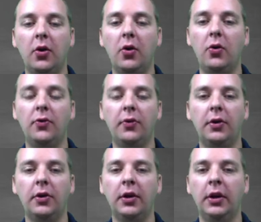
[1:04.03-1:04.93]

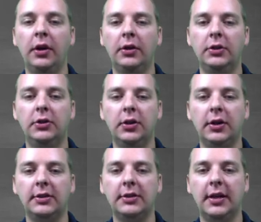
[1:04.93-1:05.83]
over
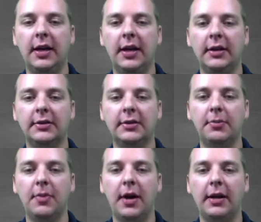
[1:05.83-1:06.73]
just x
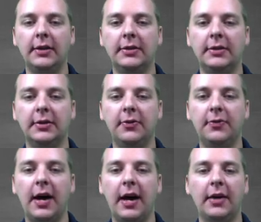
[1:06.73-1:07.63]
minus
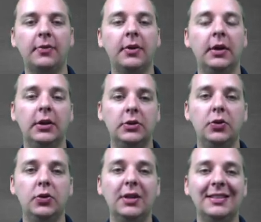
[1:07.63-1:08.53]
5. So
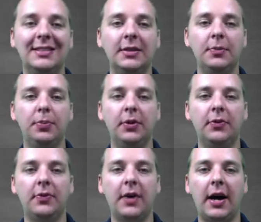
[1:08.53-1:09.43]
you can
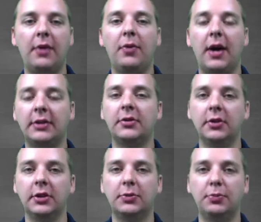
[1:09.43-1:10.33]
simplify rational
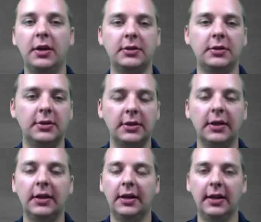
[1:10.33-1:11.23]
expressions
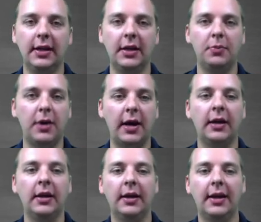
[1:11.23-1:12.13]
again by
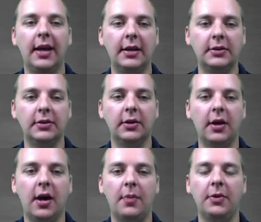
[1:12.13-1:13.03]
canceling
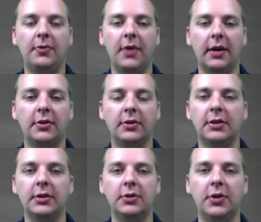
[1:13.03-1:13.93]
common factors
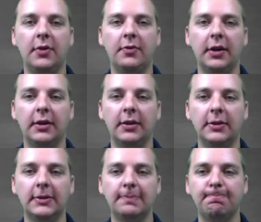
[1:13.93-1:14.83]
that you have like
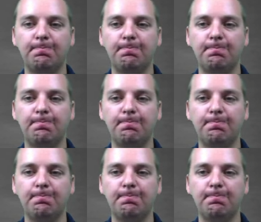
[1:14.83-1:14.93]
this.